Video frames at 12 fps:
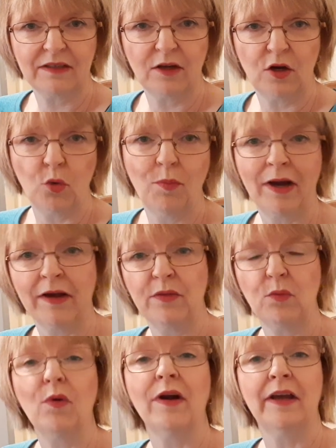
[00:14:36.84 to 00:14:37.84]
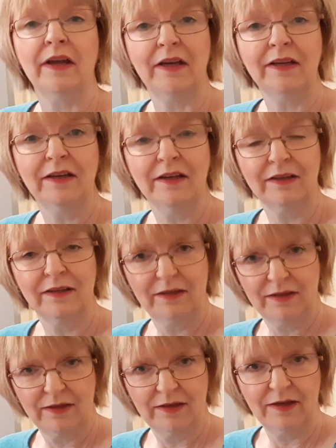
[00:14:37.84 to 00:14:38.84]
Oh, by the way,
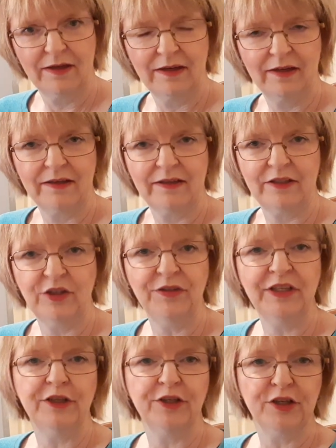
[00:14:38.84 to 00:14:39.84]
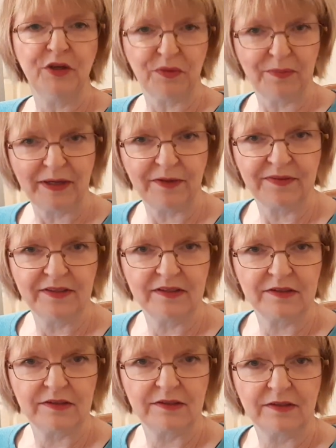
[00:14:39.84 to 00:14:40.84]
you need to know about
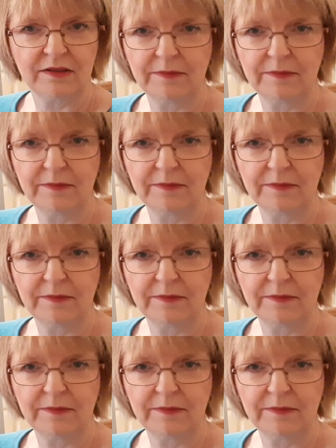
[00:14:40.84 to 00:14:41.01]
this.